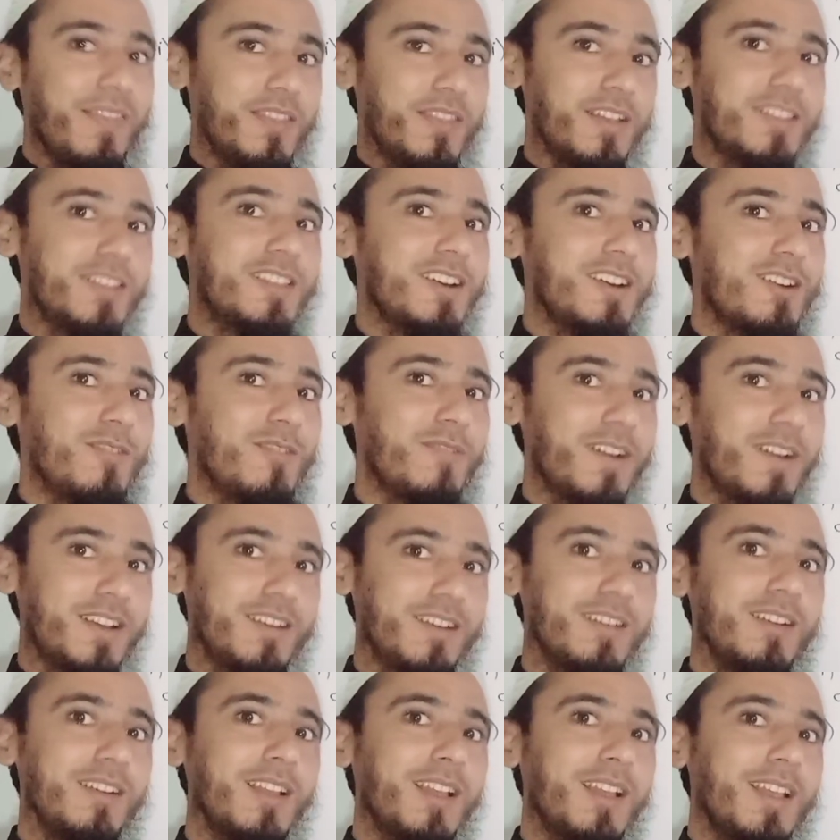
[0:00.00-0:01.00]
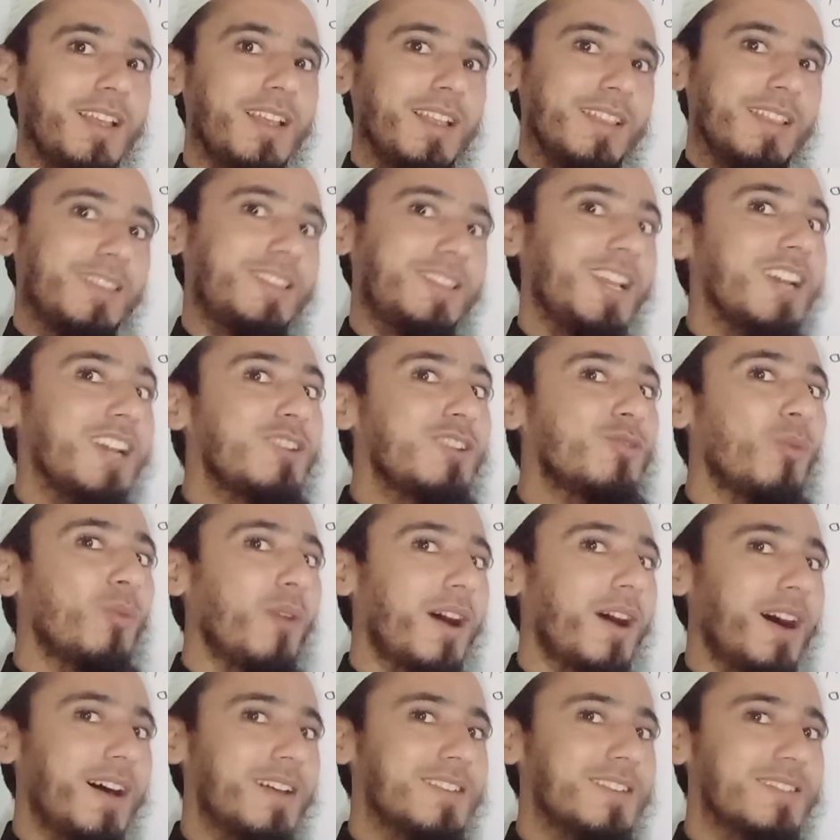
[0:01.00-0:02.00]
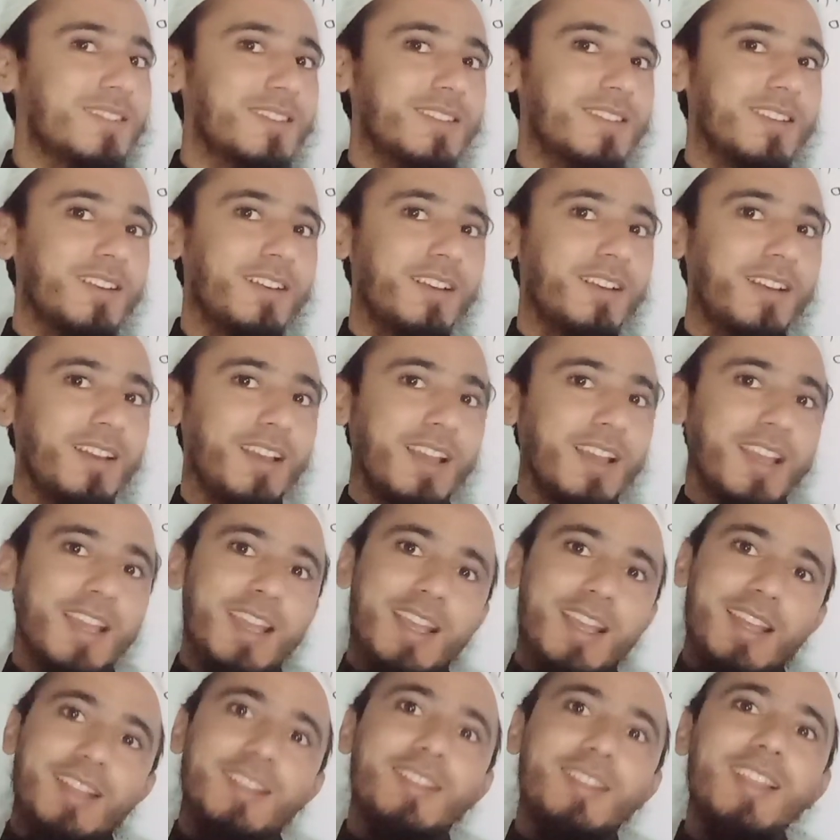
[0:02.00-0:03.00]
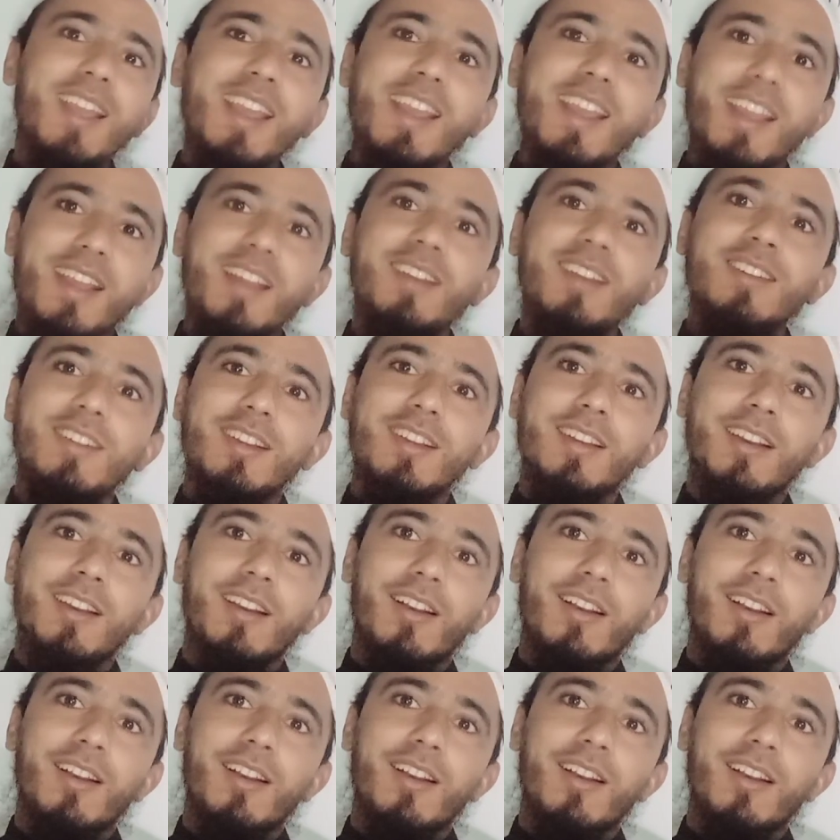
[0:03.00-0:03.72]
And the third one, that was that